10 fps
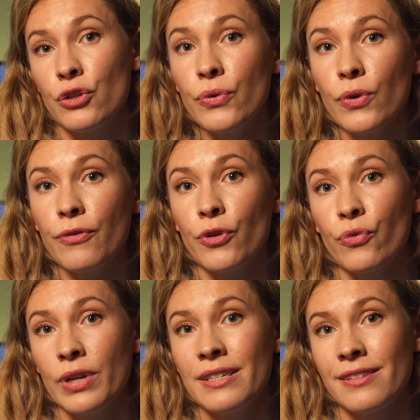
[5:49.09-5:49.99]
tool for
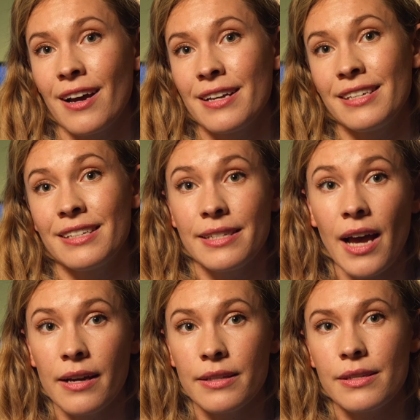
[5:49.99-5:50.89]
resizing
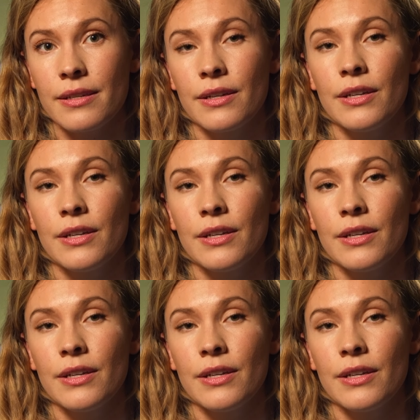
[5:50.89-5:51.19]
designs.